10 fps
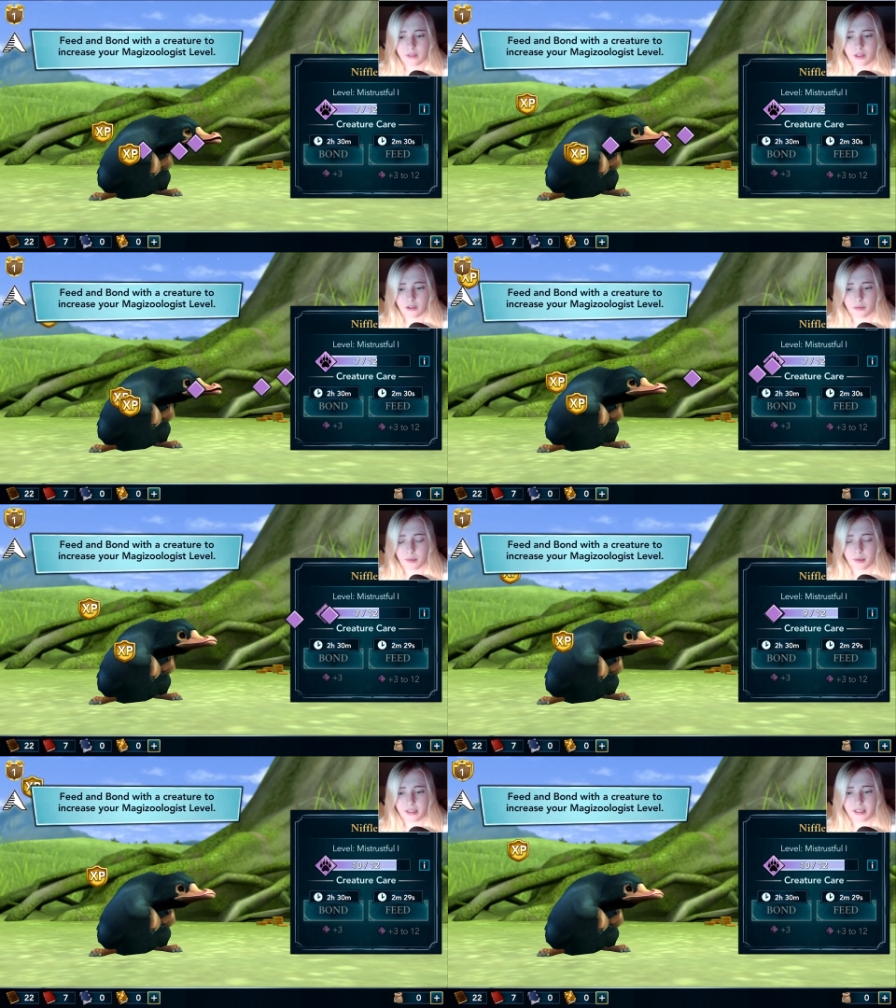Just
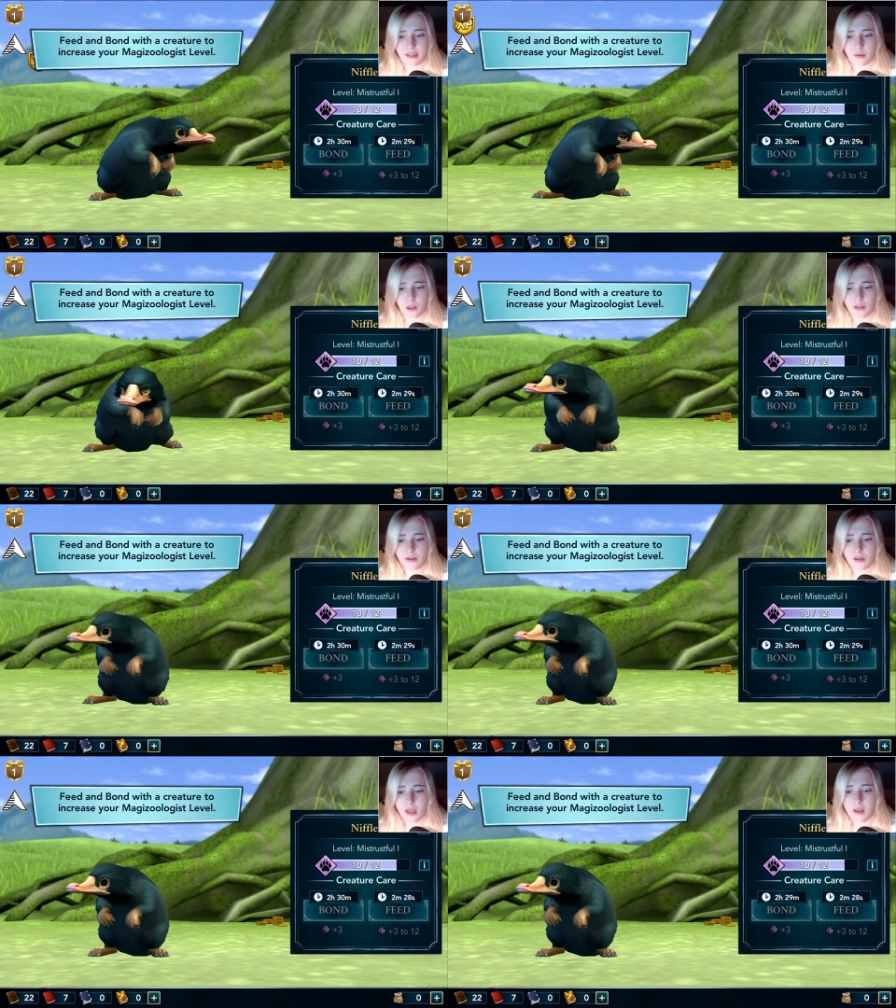pressing it
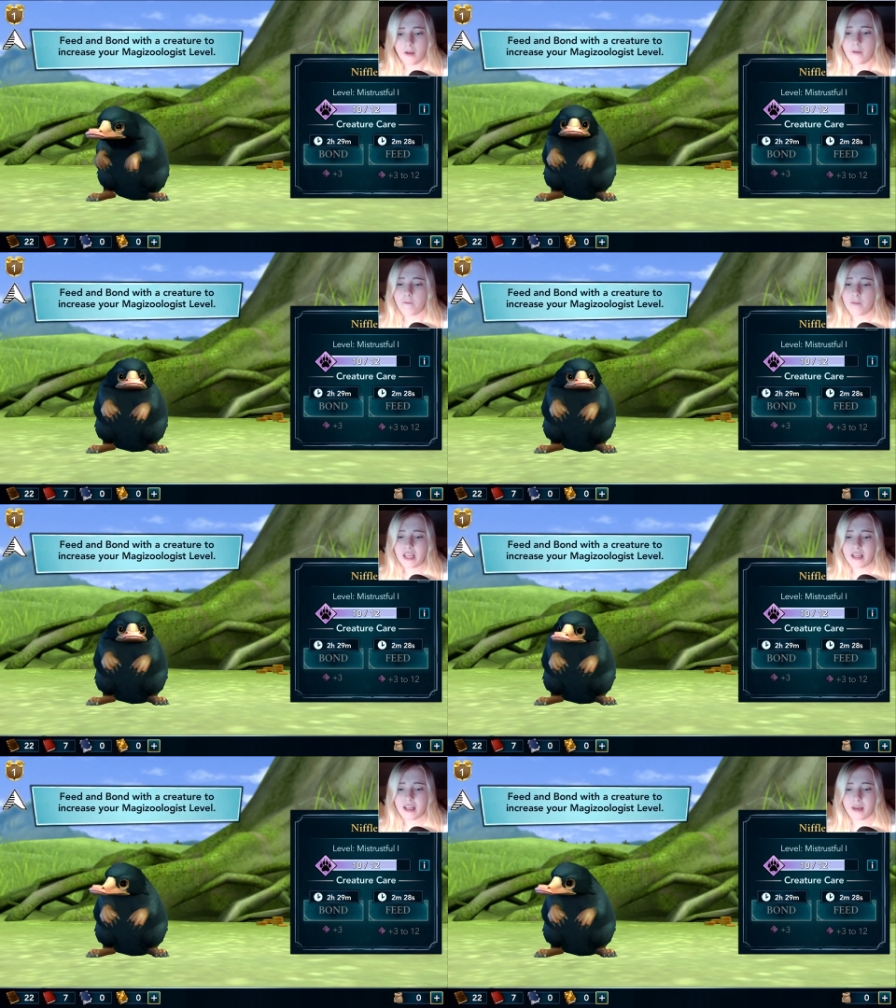once
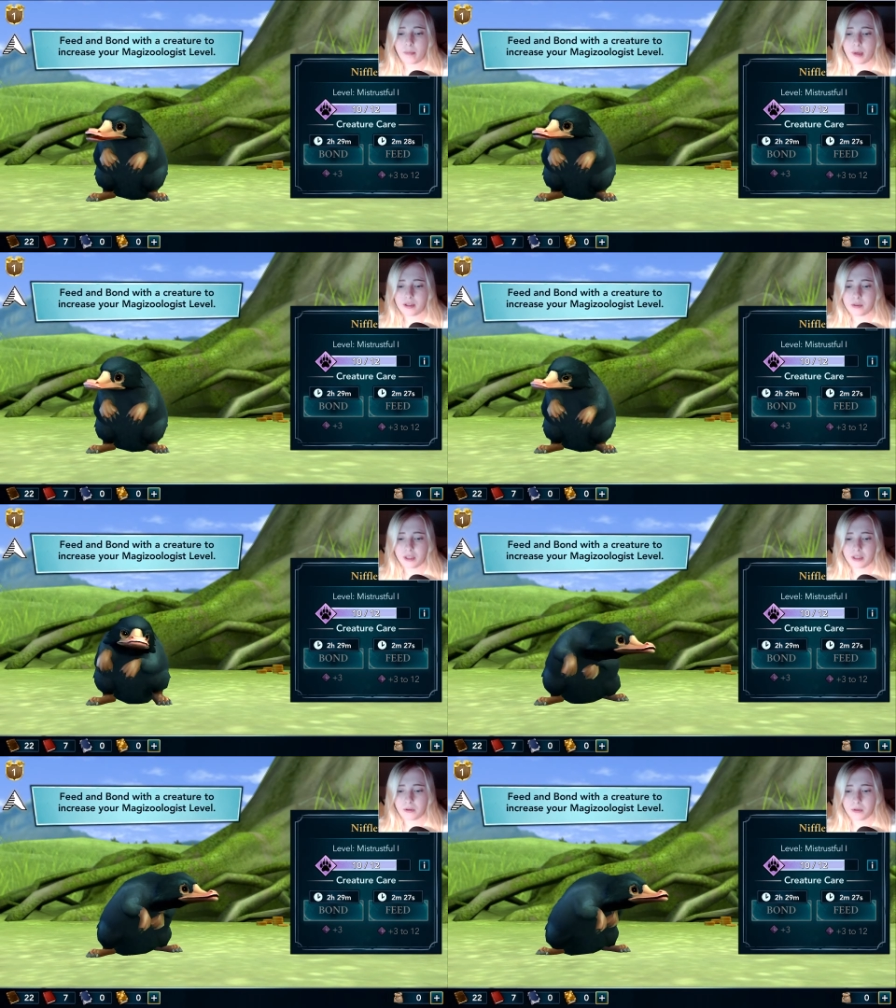feed and bond
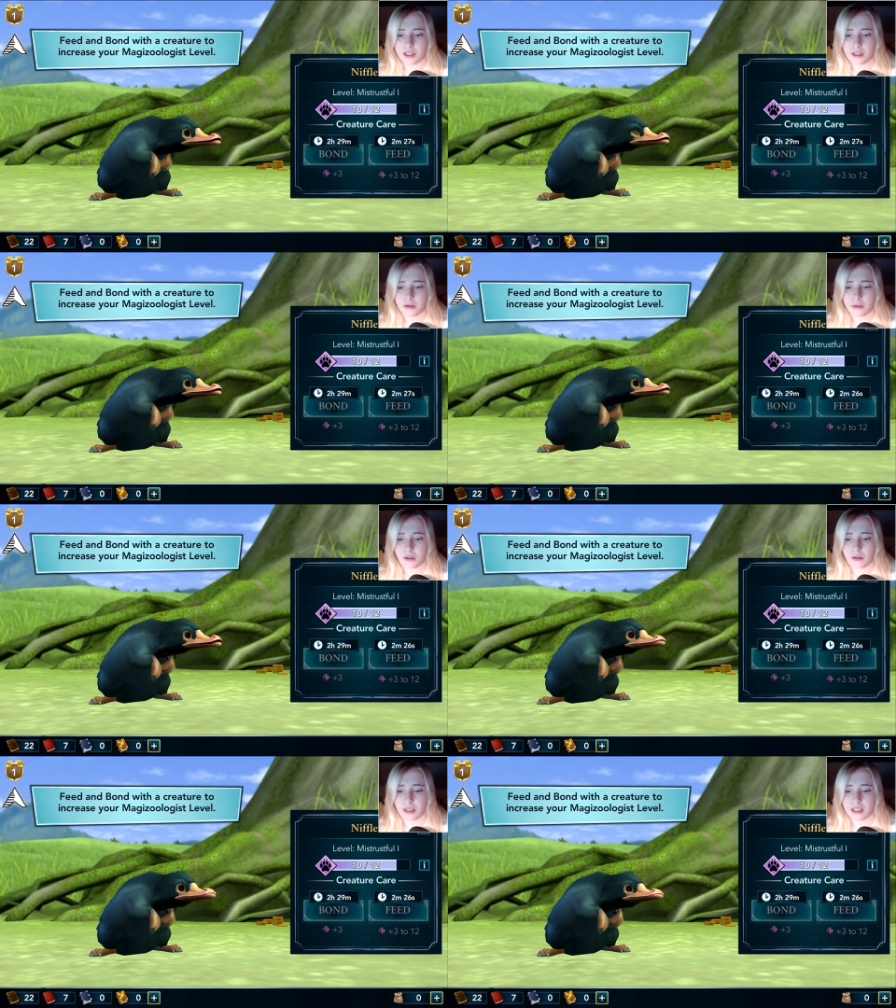with a creature to
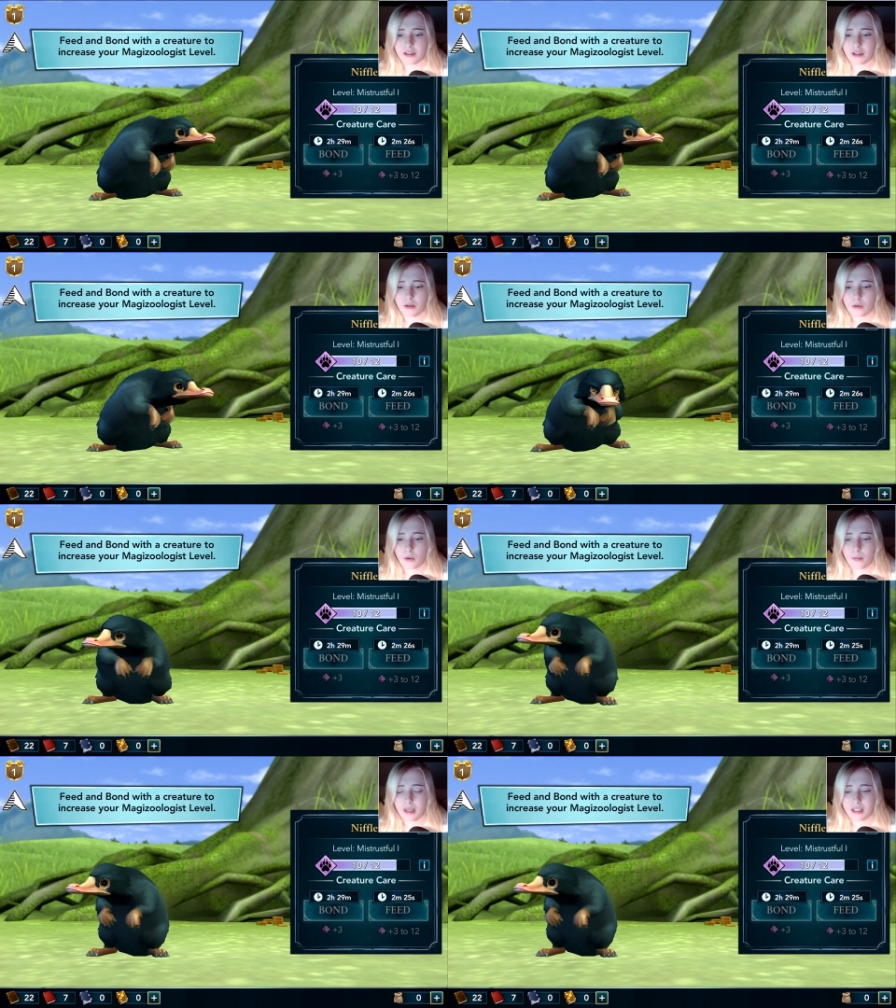increase
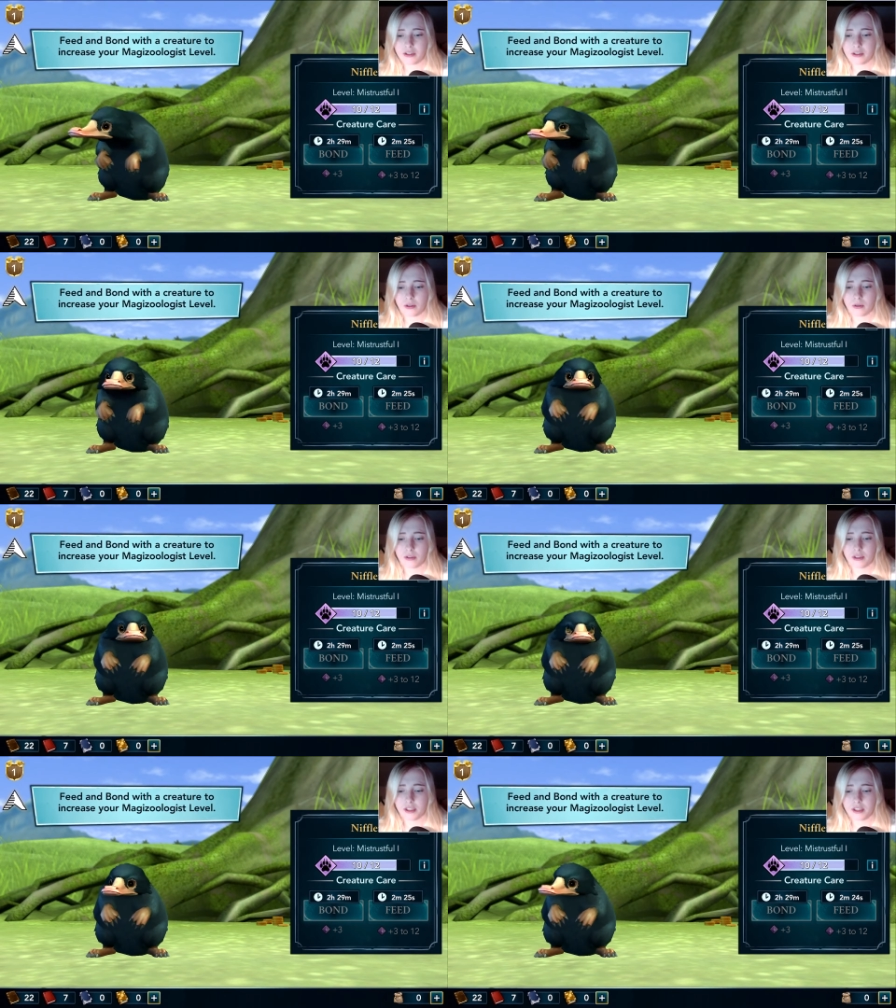your
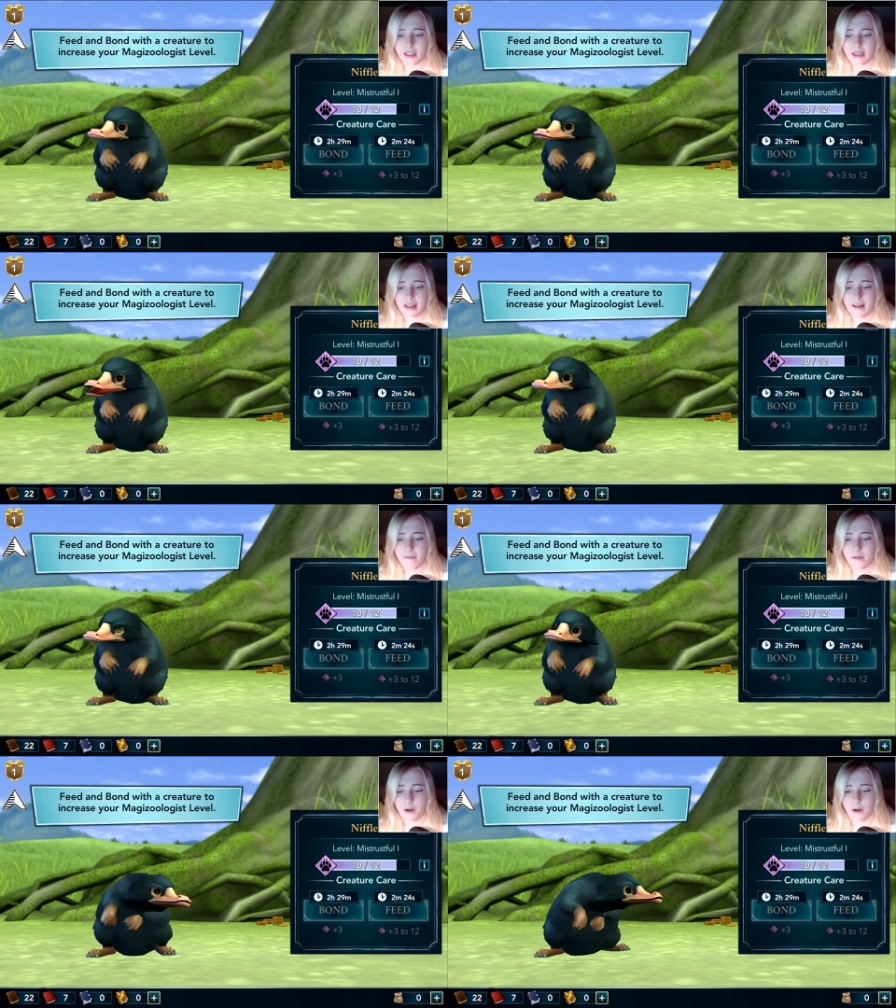magizoologist
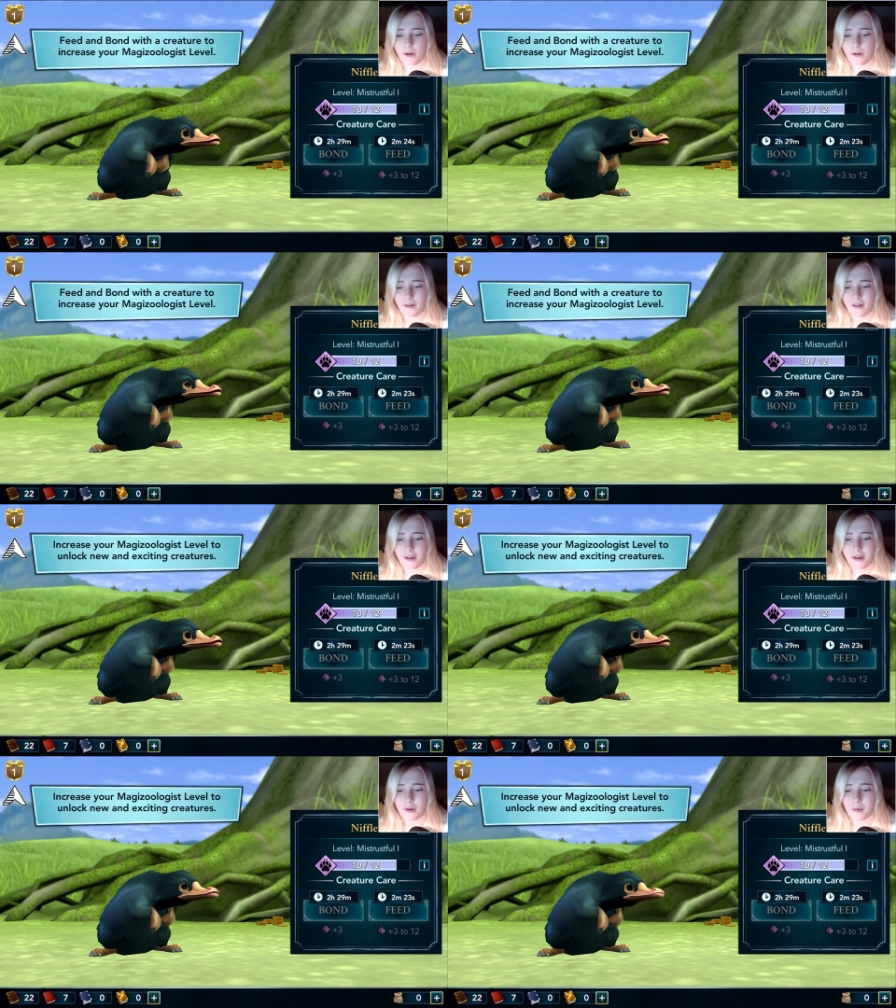level.
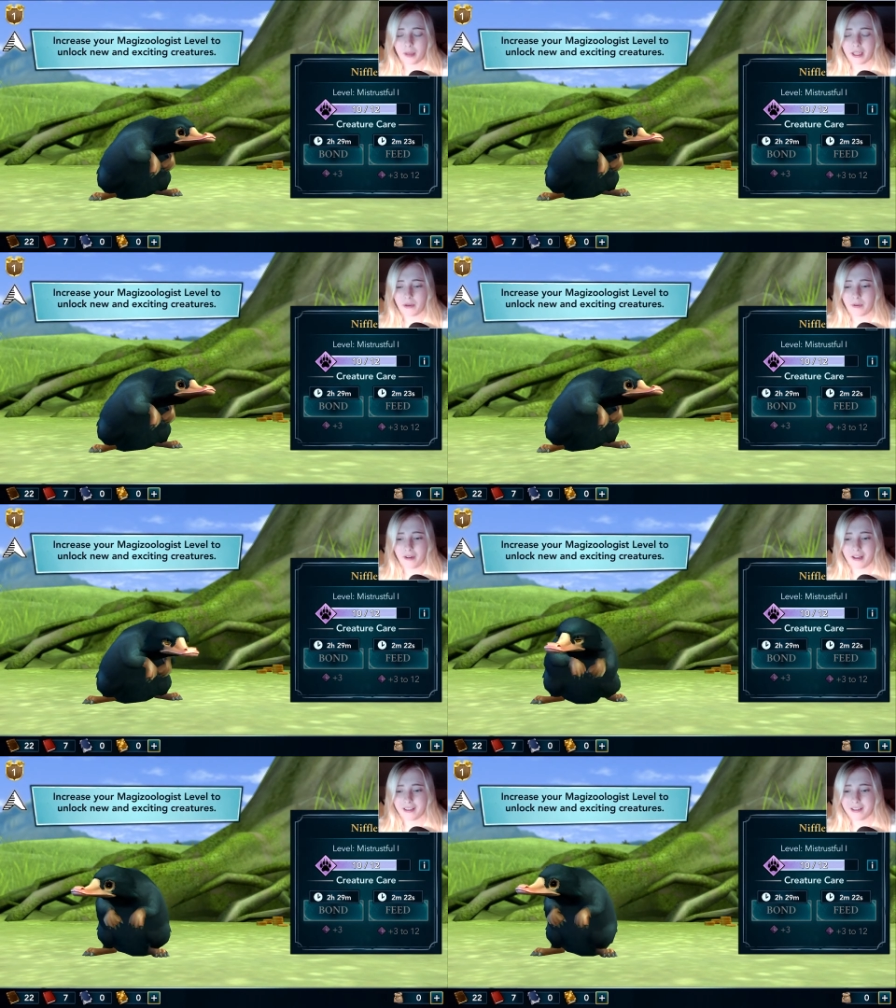Oh my
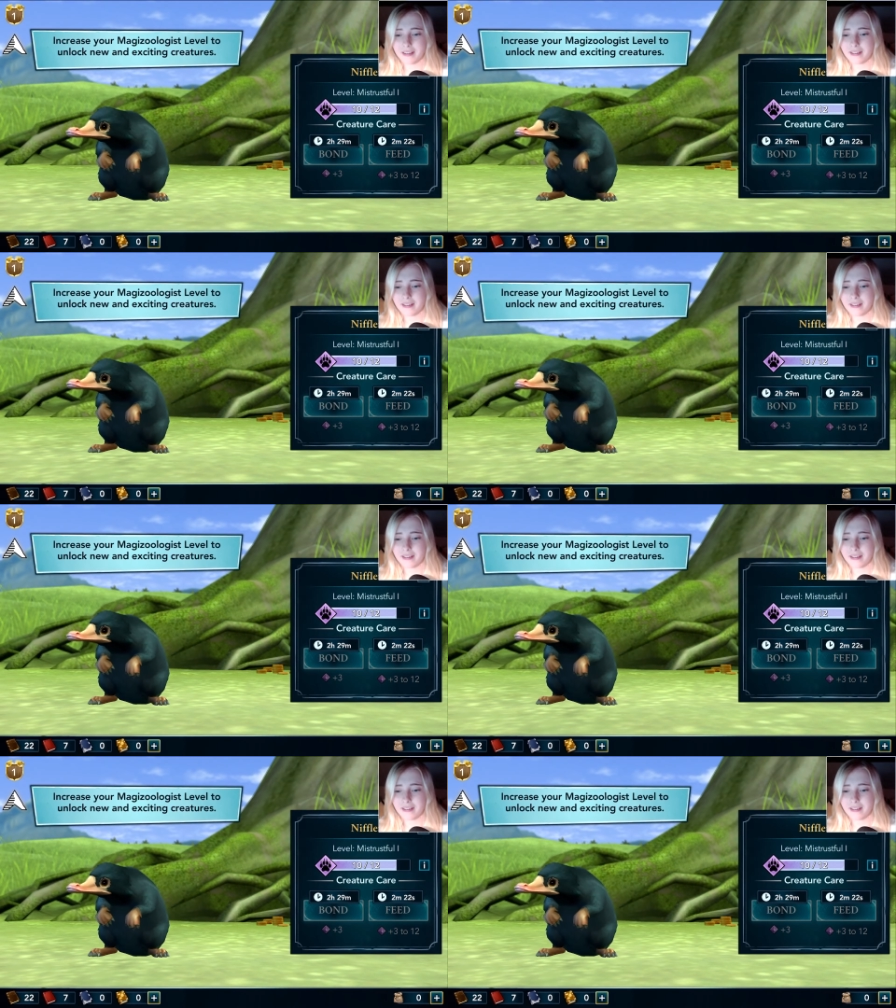god.